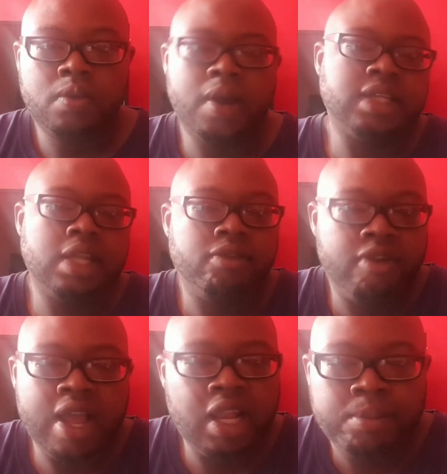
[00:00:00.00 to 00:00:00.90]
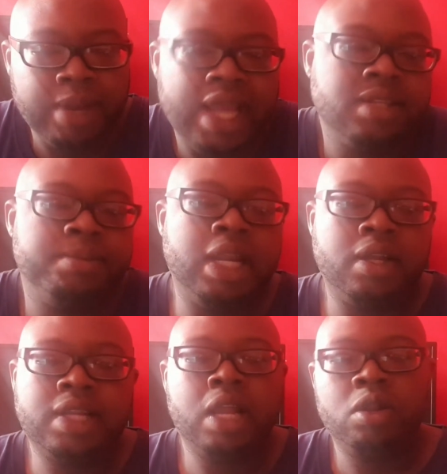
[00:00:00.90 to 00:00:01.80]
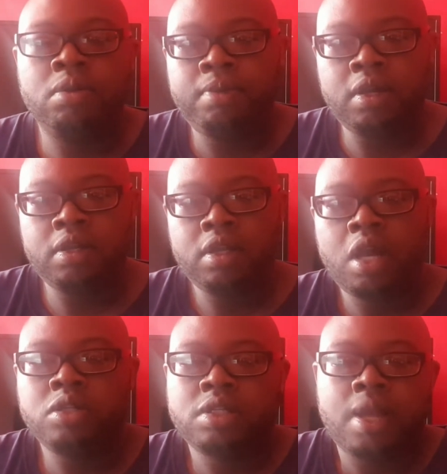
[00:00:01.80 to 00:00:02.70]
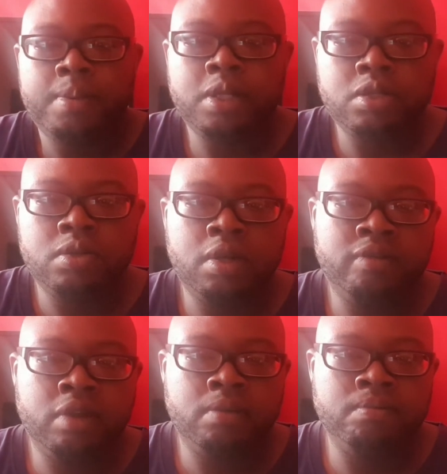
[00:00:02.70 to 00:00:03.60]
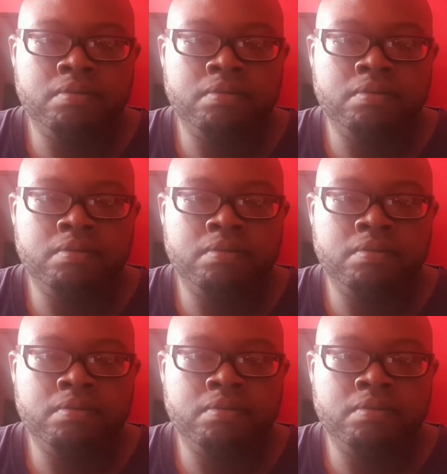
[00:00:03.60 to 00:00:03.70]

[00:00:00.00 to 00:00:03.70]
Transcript: Well, I say finally, but it hasn't been out that long, but I was just happy to have